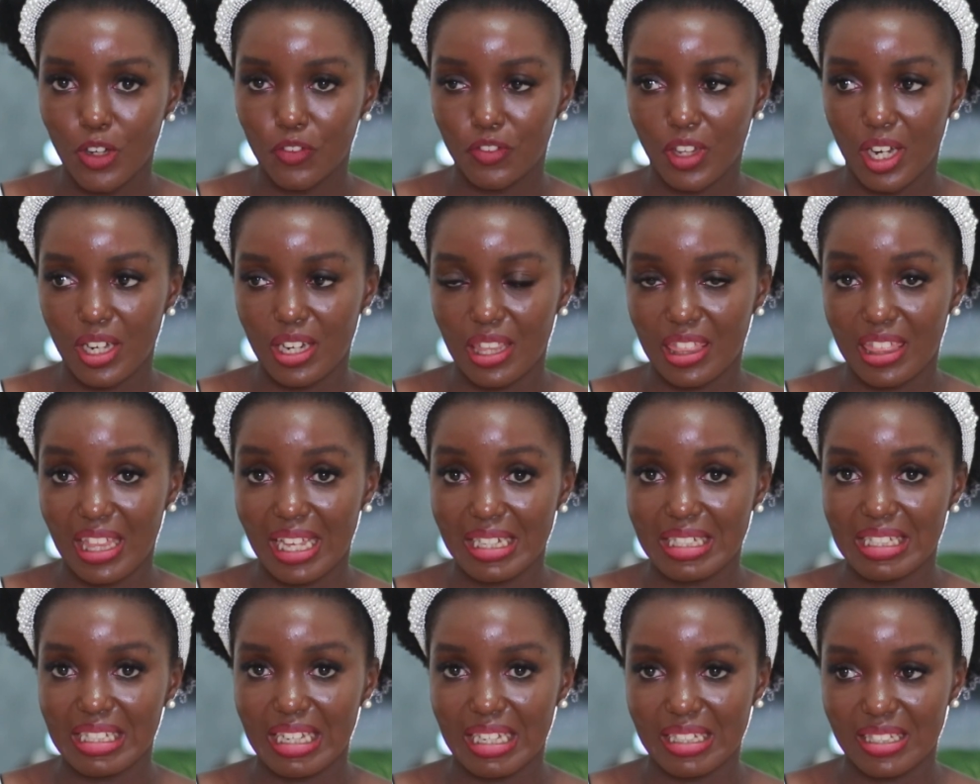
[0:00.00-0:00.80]
turning
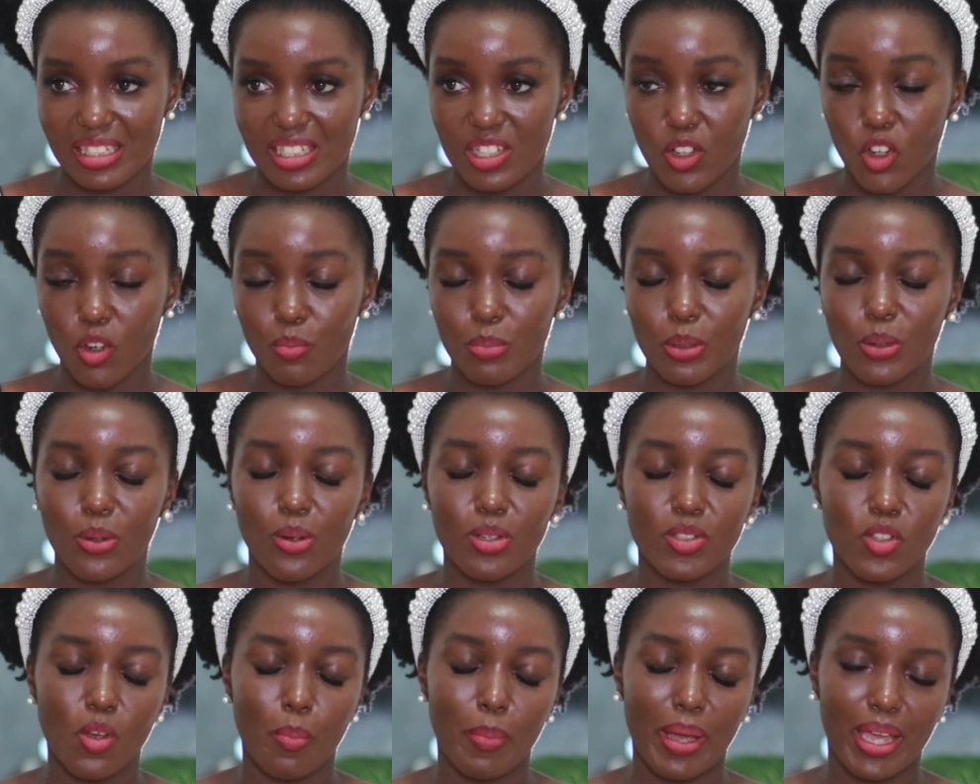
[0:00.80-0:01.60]
30 and single,
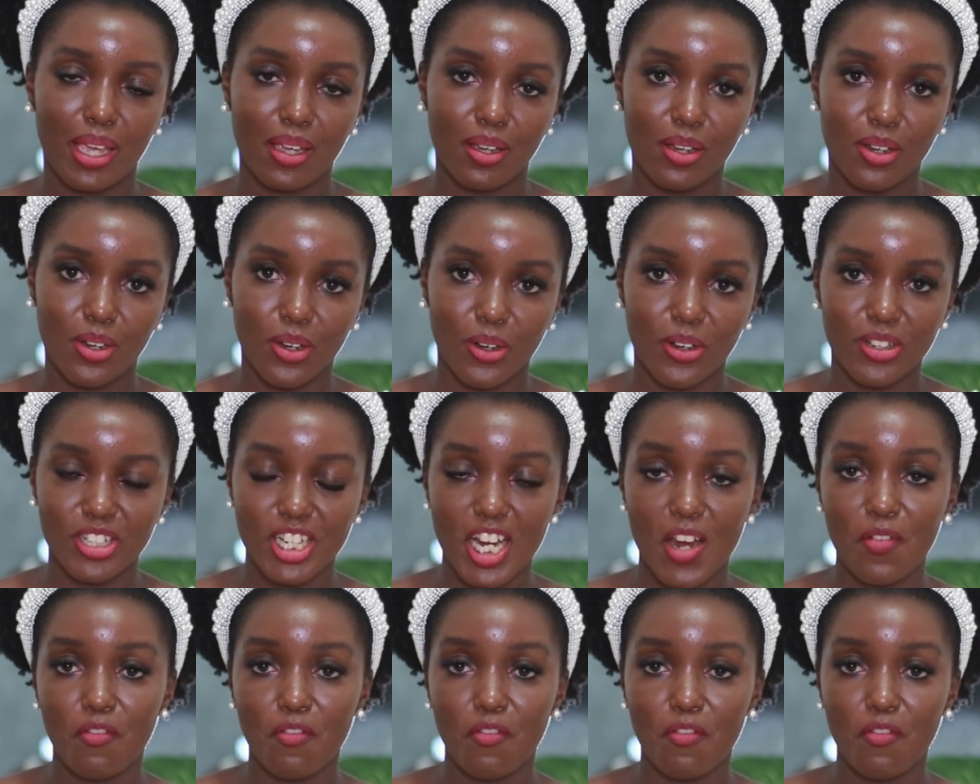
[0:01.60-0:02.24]
because, oh my God,